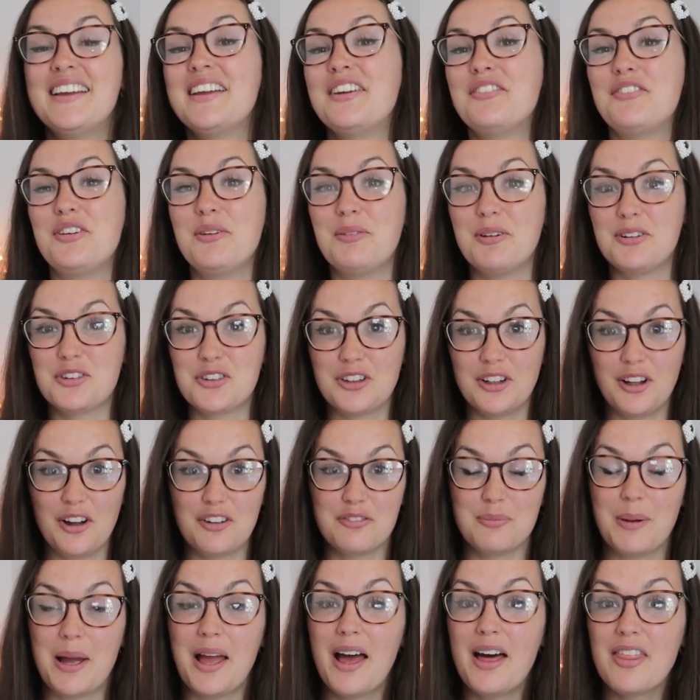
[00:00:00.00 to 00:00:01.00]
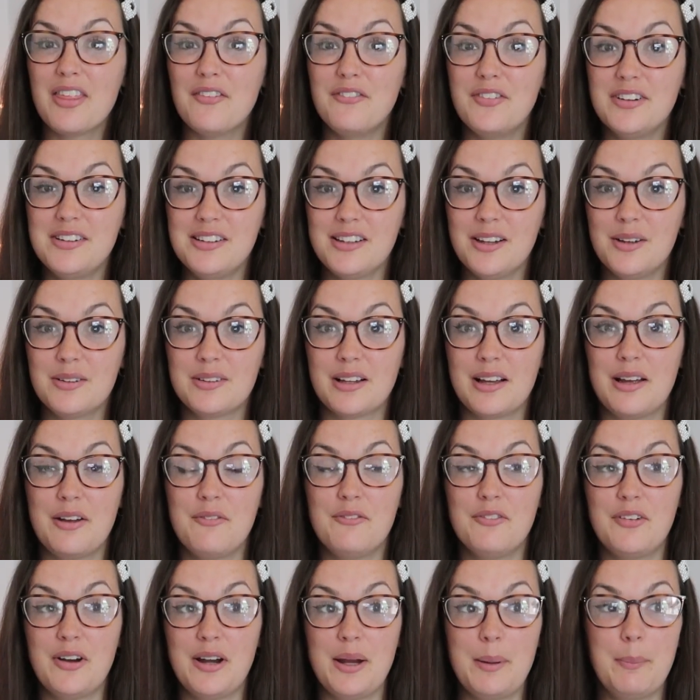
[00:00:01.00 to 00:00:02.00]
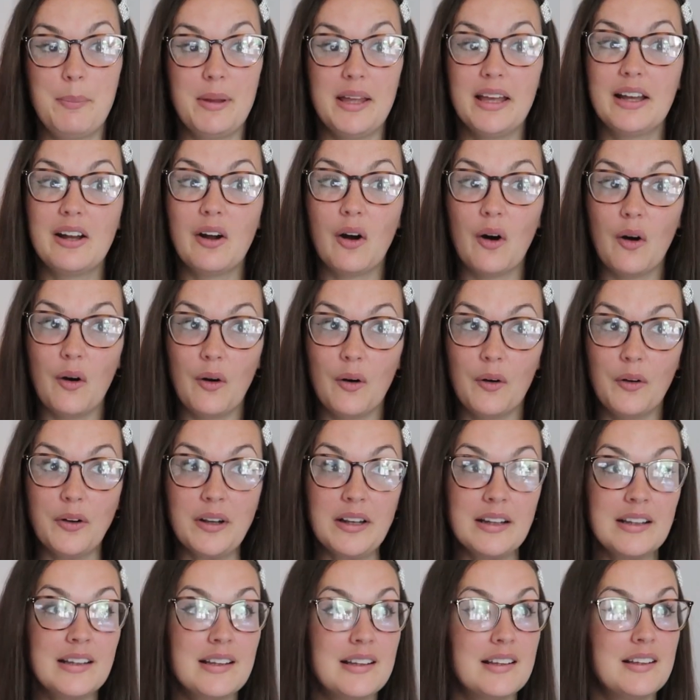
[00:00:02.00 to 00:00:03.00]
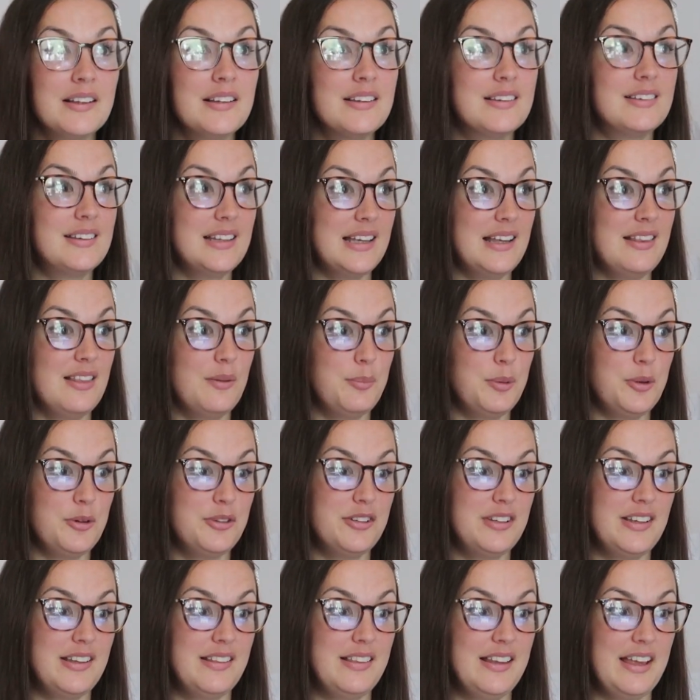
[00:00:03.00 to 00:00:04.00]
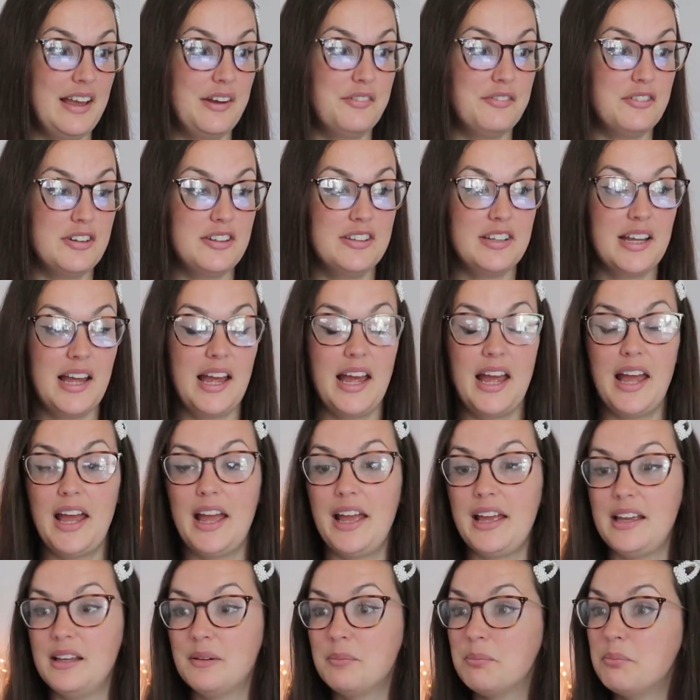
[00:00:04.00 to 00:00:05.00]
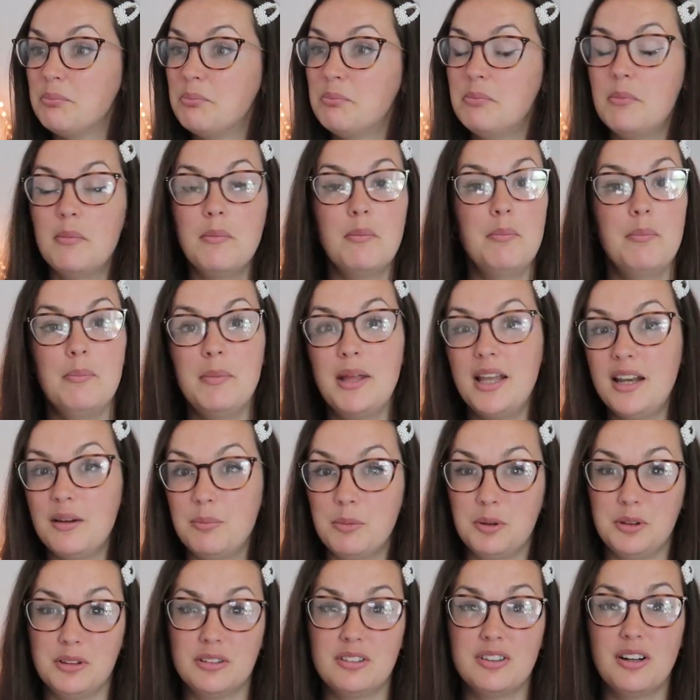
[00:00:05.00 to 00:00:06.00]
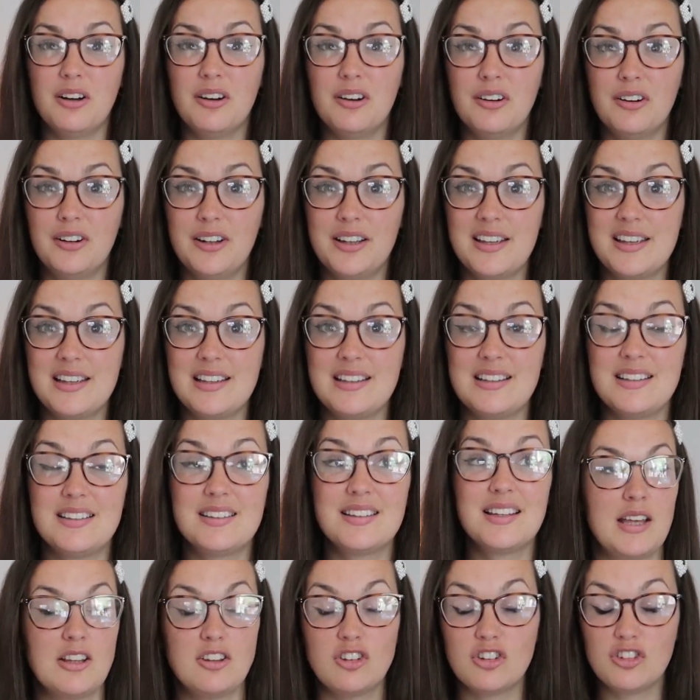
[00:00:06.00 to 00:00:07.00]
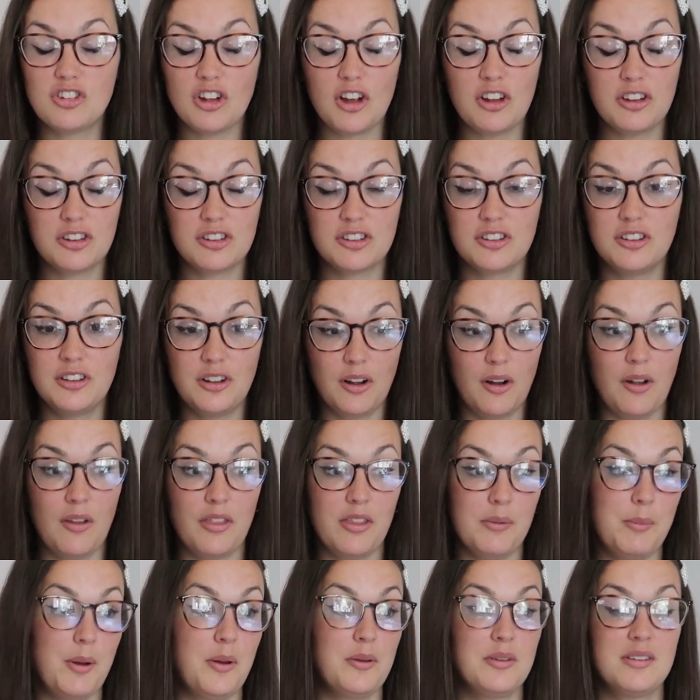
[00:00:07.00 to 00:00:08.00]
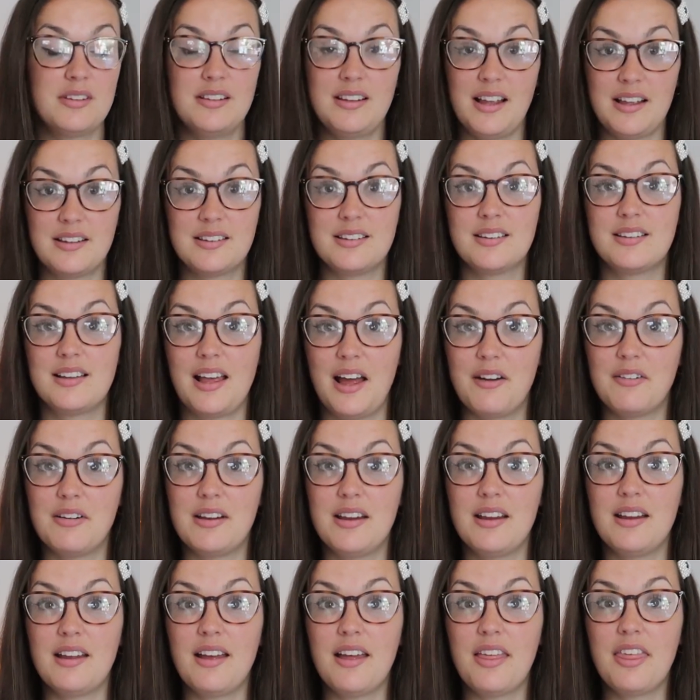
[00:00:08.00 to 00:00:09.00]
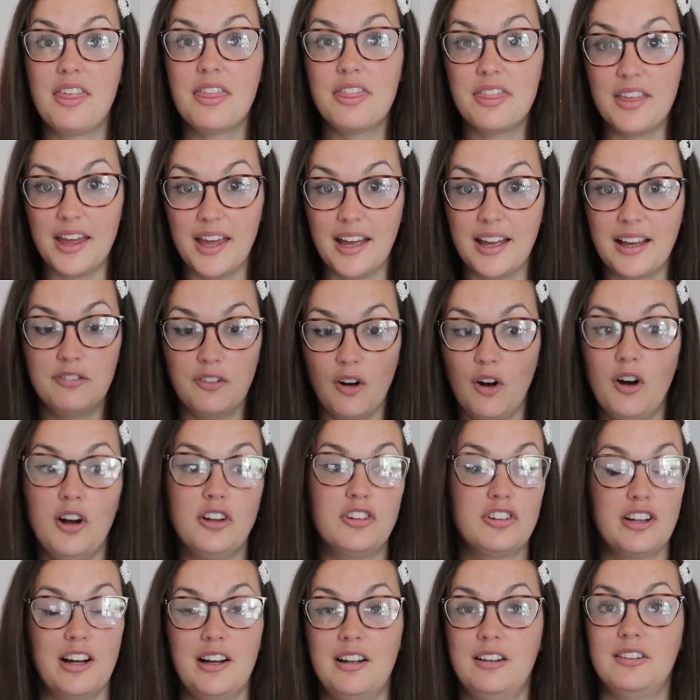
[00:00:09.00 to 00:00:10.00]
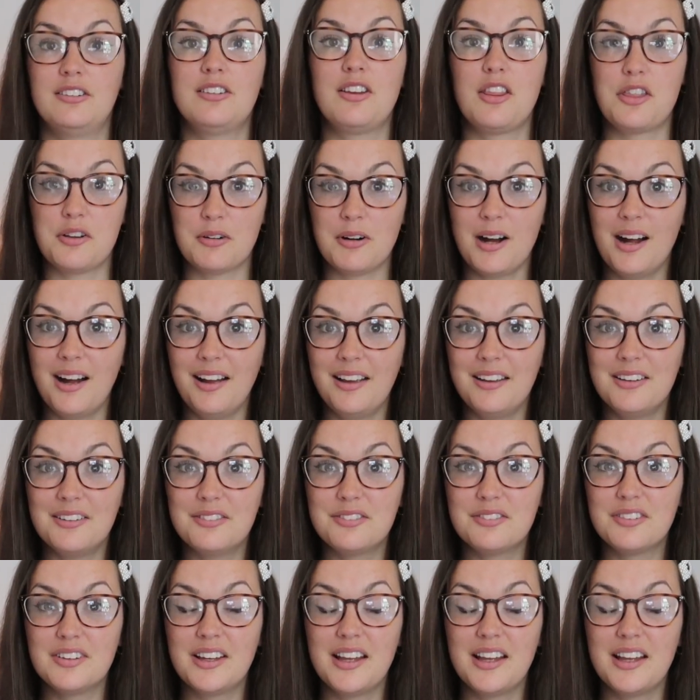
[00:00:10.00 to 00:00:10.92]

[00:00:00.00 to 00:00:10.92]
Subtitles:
If you watch a lot of my other videos, I am very big on seeing the beauty in the everyday, minimal toys. It's just not the most necessary thing for a child to thrive.